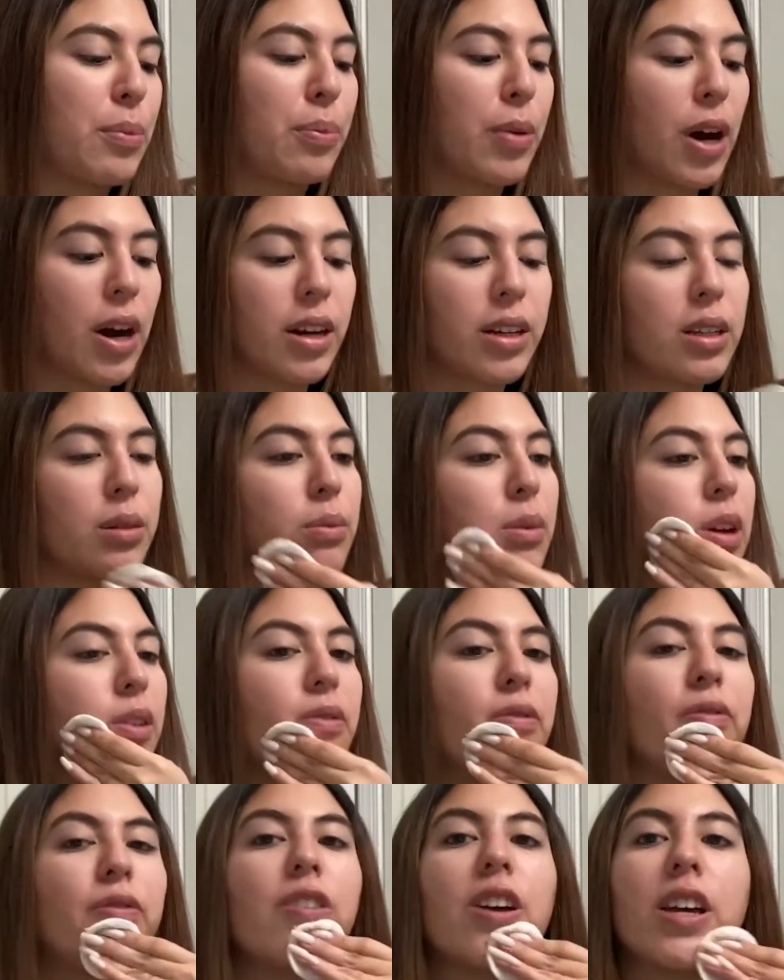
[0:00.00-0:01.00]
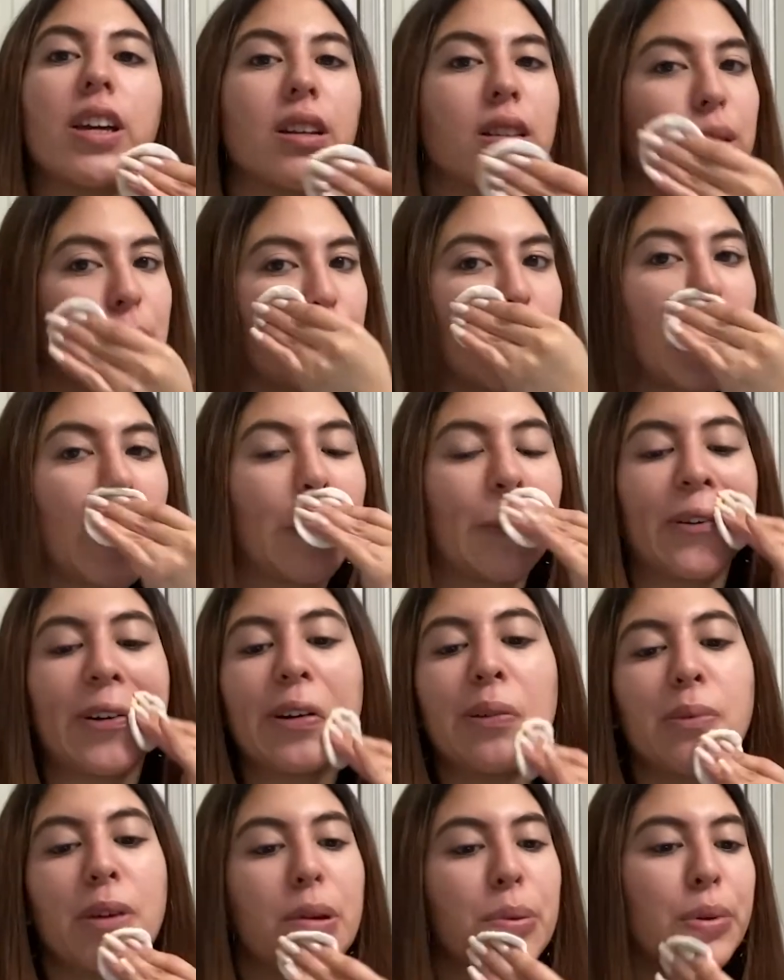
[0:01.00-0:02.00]
body, my face,
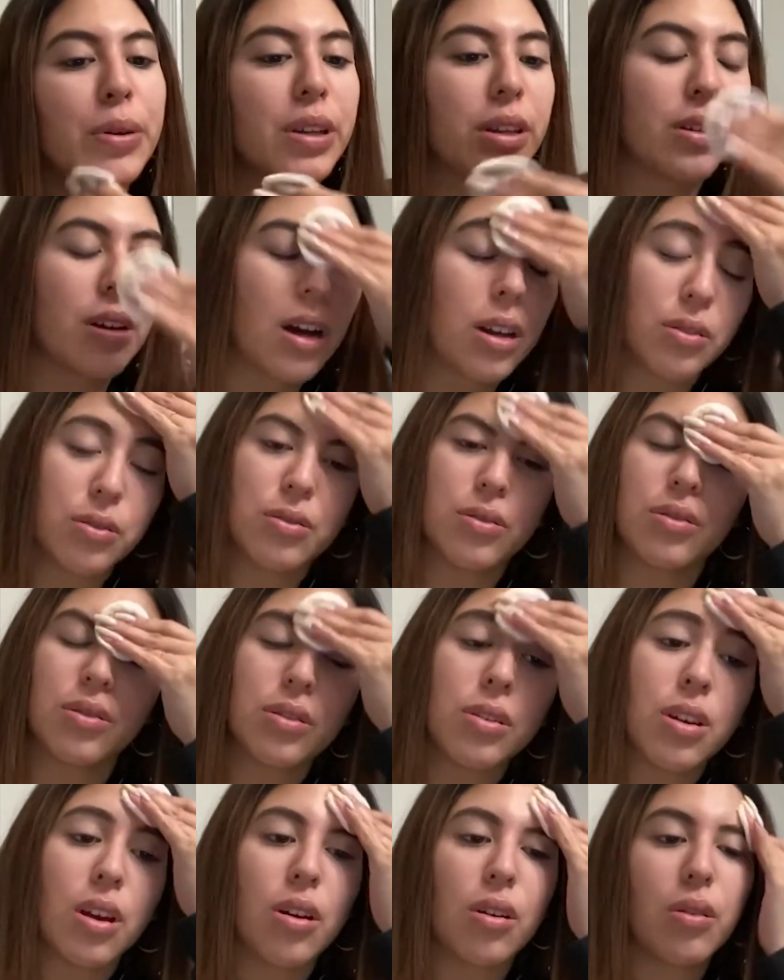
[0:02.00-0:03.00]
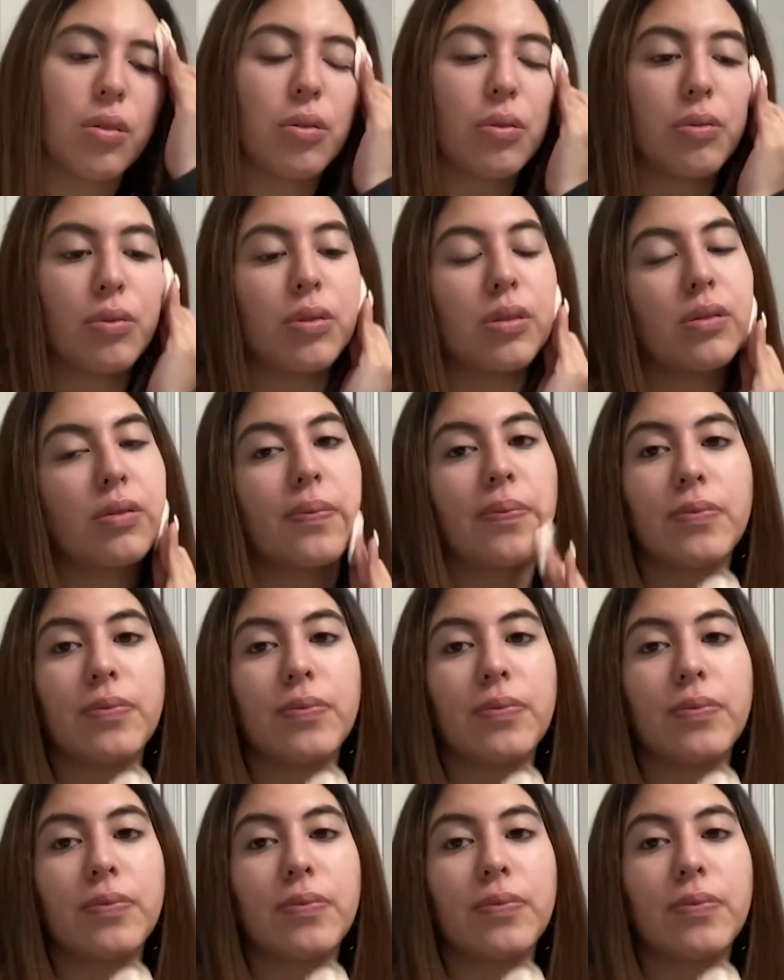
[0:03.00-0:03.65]
whatever it may be, I don't know,